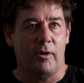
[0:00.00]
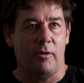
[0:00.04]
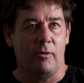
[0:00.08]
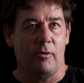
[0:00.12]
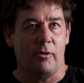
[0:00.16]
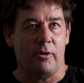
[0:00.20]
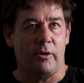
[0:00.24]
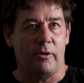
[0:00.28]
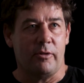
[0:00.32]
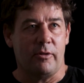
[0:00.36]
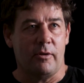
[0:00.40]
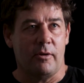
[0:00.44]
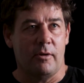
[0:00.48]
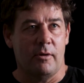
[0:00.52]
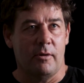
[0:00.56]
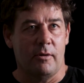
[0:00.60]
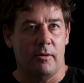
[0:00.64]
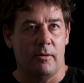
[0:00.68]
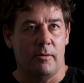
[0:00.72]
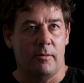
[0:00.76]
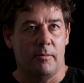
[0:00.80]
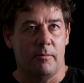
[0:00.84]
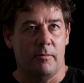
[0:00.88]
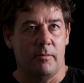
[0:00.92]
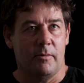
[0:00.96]
I look at
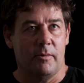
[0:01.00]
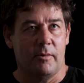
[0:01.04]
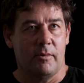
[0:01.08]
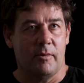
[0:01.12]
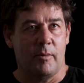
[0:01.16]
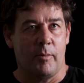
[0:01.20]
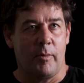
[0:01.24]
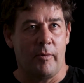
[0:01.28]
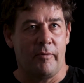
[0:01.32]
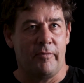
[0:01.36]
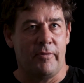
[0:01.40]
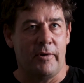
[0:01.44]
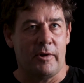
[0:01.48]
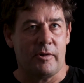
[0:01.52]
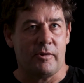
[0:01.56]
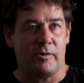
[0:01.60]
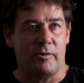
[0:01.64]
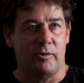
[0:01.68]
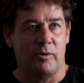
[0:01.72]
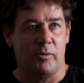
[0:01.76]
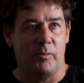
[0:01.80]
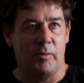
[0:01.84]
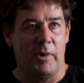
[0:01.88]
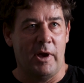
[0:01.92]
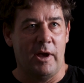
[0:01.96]
the
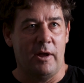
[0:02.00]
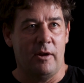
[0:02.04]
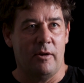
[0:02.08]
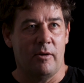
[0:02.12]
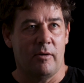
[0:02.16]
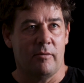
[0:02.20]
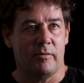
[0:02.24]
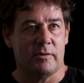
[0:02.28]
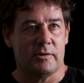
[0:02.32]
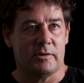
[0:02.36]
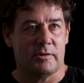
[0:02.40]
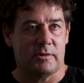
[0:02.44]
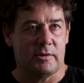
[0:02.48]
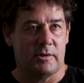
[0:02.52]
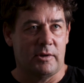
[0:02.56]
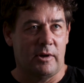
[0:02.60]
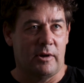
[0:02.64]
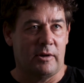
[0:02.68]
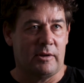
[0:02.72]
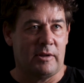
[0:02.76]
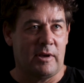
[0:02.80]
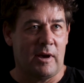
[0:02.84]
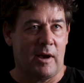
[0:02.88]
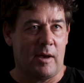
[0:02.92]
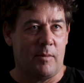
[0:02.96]
professional men, obviously
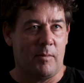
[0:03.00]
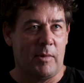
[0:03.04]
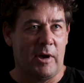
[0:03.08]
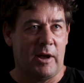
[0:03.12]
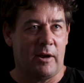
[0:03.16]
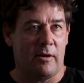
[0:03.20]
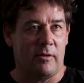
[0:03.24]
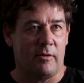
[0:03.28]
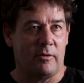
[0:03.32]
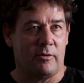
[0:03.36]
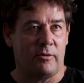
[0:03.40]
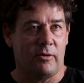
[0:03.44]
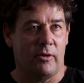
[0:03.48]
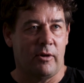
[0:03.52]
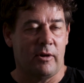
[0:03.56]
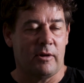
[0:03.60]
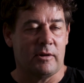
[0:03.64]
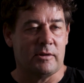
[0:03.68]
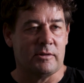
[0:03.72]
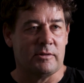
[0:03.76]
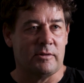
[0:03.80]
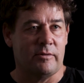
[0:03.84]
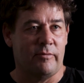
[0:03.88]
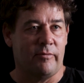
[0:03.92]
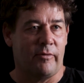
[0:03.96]
I came out of the
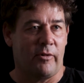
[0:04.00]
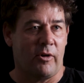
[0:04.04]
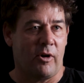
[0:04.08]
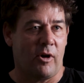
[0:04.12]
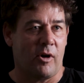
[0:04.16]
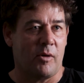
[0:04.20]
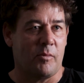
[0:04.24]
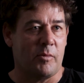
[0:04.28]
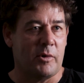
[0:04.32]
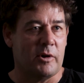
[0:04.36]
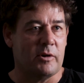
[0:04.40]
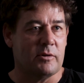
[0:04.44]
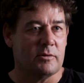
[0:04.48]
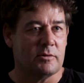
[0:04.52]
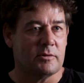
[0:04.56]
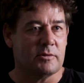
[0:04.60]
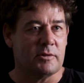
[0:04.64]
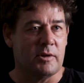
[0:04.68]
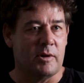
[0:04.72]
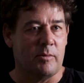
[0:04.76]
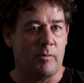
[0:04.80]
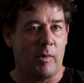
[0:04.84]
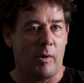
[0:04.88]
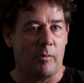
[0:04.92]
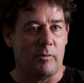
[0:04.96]
Tigers environment,
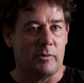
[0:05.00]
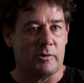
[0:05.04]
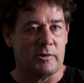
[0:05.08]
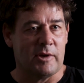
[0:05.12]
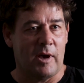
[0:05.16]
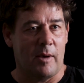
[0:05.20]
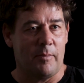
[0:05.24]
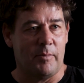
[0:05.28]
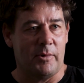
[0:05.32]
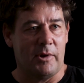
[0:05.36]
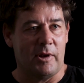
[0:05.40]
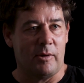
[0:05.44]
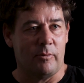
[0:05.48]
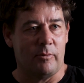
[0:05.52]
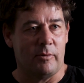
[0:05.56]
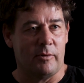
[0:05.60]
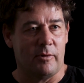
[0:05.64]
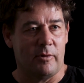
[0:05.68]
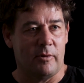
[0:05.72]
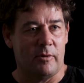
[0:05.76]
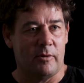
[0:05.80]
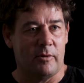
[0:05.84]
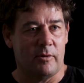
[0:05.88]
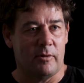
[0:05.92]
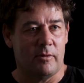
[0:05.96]
seen what was happening with
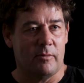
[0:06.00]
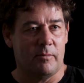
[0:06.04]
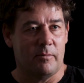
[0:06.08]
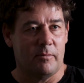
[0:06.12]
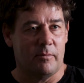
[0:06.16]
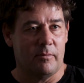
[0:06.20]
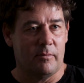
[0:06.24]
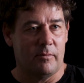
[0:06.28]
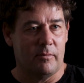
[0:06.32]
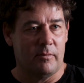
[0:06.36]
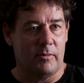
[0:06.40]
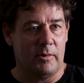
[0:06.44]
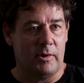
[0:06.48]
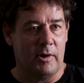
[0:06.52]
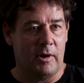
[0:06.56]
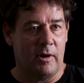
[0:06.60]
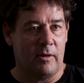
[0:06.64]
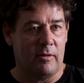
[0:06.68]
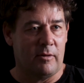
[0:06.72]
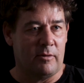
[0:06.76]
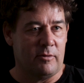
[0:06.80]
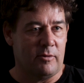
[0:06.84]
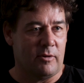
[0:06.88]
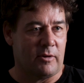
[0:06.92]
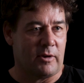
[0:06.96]
the
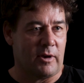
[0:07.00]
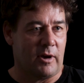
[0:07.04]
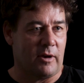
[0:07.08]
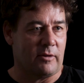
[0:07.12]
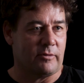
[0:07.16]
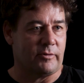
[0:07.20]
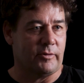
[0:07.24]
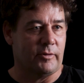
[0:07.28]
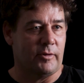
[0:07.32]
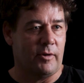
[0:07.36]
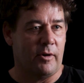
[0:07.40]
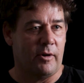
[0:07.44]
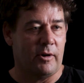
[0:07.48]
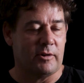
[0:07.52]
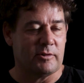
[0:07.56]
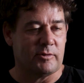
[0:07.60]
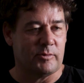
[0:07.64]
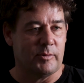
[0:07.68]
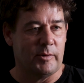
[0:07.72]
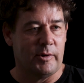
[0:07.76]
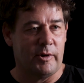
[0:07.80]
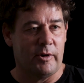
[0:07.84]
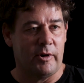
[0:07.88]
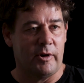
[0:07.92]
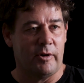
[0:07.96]
Newcastle
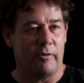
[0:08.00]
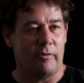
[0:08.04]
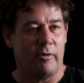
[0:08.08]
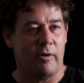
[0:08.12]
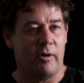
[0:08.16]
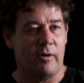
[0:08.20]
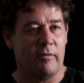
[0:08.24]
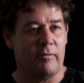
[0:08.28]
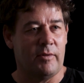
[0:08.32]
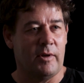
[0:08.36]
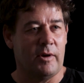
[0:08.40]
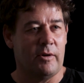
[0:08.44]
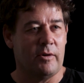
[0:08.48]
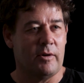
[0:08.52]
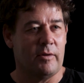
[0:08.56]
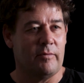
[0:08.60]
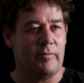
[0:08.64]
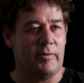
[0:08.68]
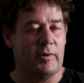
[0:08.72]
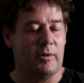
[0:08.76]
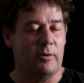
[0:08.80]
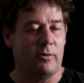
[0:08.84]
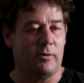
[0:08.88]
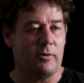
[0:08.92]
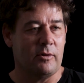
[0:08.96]
Knights when I arrived there. And
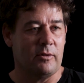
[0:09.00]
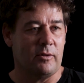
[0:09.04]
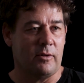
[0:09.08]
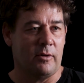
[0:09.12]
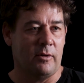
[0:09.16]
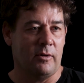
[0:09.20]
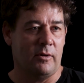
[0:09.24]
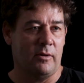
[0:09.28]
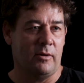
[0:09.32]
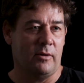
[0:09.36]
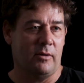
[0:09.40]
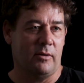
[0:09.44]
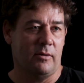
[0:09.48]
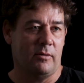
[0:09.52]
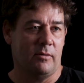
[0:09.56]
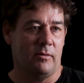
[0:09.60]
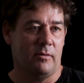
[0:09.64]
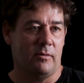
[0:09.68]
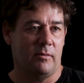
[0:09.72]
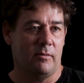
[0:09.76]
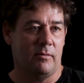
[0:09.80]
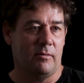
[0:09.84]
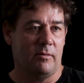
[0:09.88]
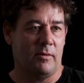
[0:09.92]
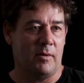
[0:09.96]
if you look at the
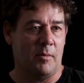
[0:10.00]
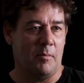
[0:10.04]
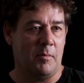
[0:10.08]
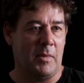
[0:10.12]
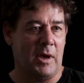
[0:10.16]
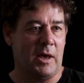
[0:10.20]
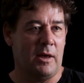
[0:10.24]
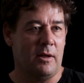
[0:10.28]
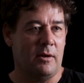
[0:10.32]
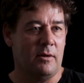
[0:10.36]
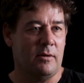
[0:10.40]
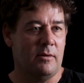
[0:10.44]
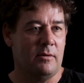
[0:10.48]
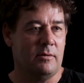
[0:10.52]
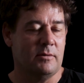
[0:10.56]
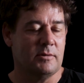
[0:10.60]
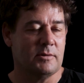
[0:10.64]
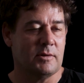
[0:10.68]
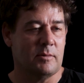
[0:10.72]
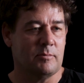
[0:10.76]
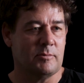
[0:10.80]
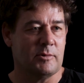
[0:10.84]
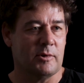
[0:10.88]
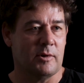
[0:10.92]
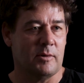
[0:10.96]
men,
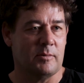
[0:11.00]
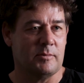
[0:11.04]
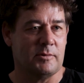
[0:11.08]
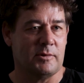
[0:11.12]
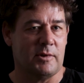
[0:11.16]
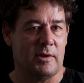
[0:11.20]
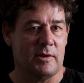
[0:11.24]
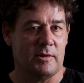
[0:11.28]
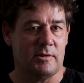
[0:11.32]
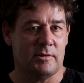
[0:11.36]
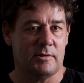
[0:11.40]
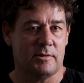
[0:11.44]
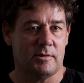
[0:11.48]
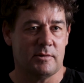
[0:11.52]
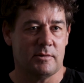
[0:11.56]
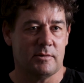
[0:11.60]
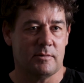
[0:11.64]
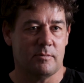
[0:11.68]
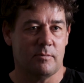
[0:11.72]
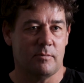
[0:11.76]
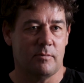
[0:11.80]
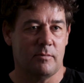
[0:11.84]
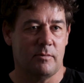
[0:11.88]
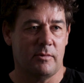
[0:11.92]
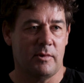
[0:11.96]
sometimes
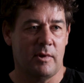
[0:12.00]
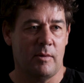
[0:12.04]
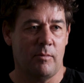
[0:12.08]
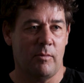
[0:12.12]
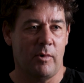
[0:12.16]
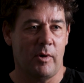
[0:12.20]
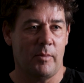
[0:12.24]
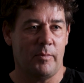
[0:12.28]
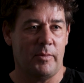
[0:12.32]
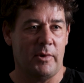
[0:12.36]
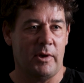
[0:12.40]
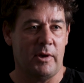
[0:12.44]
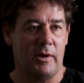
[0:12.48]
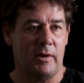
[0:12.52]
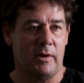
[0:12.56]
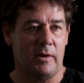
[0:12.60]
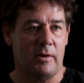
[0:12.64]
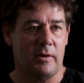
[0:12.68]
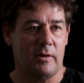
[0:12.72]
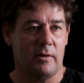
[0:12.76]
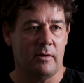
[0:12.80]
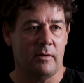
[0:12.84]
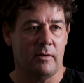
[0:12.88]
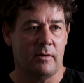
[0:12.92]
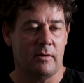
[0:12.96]
there might
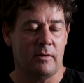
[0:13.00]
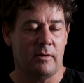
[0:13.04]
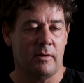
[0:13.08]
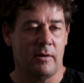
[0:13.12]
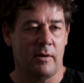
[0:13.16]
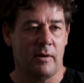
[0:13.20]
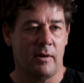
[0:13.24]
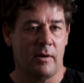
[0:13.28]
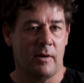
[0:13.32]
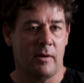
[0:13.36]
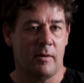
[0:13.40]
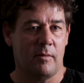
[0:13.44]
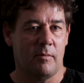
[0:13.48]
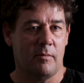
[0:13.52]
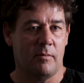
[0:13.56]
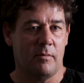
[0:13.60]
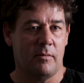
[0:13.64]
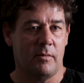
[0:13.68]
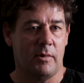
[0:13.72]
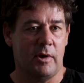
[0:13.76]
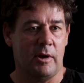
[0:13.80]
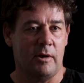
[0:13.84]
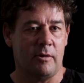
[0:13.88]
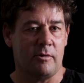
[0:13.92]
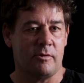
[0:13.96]
be an
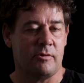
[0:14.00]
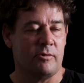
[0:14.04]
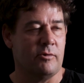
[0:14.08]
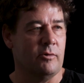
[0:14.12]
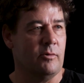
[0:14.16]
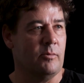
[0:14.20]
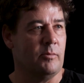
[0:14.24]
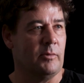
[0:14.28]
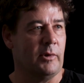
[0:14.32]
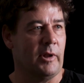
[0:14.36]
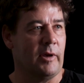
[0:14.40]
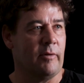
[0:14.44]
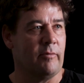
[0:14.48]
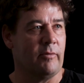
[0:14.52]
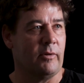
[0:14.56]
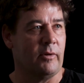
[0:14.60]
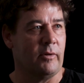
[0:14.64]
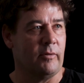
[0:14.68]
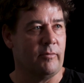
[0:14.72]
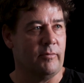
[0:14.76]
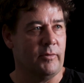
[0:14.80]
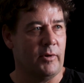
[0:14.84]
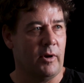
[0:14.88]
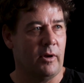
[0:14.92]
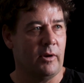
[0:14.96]
assumed
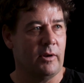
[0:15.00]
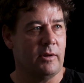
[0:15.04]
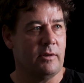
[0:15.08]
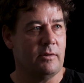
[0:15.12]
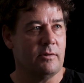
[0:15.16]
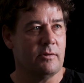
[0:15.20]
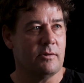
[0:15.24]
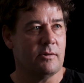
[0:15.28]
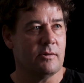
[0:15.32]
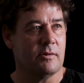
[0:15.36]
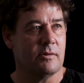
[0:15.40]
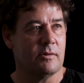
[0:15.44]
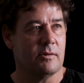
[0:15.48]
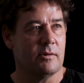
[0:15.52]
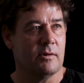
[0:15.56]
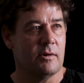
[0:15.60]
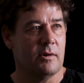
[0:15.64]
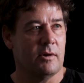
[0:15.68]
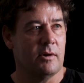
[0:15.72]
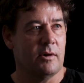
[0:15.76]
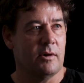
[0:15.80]
level of knowledge